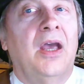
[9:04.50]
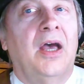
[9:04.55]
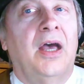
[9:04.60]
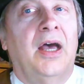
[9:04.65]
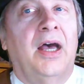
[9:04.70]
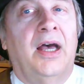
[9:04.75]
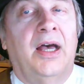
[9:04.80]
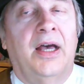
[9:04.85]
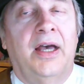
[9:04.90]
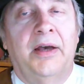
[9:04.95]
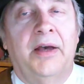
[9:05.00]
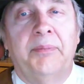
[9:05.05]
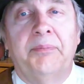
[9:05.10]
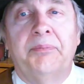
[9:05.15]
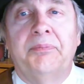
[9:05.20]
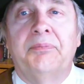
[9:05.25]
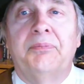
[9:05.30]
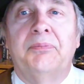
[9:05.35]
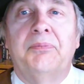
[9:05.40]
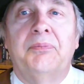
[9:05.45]
uh,
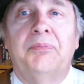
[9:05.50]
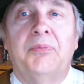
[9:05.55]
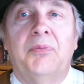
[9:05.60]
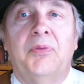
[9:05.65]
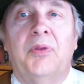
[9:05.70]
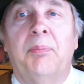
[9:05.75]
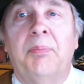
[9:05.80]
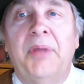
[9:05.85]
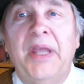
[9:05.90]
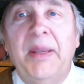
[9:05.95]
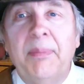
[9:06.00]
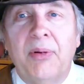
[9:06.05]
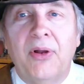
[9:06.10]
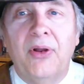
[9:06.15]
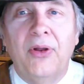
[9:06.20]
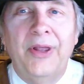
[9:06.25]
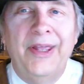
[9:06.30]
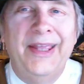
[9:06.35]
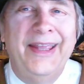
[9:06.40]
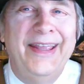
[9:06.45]
the
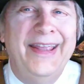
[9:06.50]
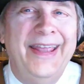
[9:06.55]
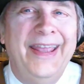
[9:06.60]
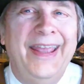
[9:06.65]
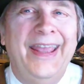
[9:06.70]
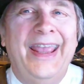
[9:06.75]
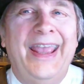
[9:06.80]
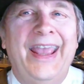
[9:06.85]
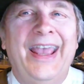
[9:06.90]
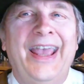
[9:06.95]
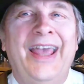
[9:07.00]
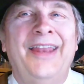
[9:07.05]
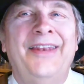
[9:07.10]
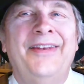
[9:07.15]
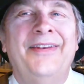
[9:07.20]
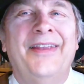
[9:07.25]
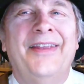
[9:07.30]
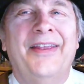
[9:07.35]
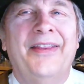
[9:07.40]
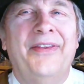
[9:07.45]
people
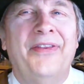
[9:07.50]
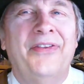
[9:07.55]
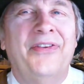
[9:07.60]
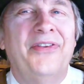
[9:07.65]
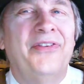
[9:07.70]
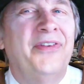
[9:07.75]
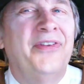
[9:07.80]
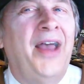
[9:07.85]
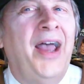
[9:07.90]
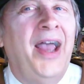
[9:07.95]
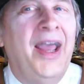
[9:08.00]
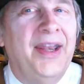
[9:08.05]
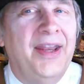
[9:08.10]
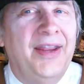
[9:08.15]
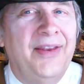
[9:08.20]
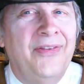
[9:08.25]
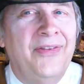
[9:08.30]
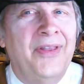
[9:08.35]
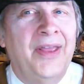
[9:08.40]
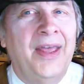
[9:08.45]
and uh, the society
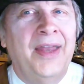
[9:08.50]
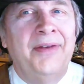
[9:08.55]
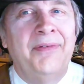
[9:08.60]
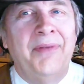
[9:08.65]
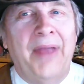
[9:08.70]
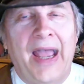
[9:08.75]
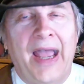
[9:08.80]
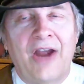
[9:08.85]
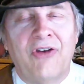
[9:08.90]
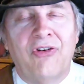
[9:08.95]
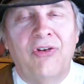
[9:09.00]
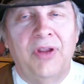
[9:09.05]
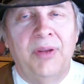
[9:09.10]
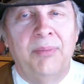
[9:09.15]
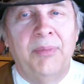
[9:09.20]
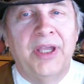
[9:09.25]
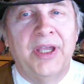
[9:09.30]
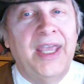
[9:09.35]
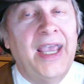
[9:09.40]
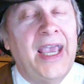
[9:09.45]
than actually
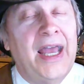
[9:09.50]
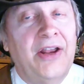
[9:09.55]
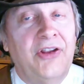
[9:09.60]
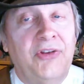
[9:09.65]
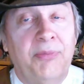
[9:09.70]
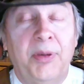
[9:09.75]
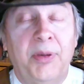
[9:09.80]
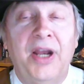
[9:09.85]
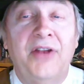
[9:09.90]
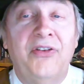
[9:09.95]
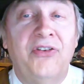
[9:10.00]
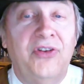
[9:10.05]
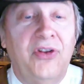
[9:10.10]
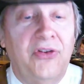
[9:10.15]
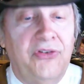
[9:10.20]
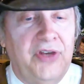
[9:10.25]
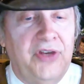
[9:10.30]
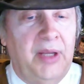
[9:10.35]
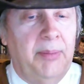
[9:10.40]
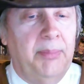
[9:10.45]
mechanics, but it's still
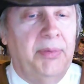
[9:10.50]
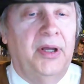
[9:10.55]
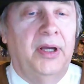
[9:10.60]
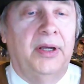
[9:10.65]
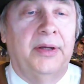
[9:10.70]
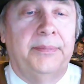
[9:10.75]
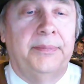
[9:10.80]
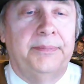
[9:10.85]
steampunk.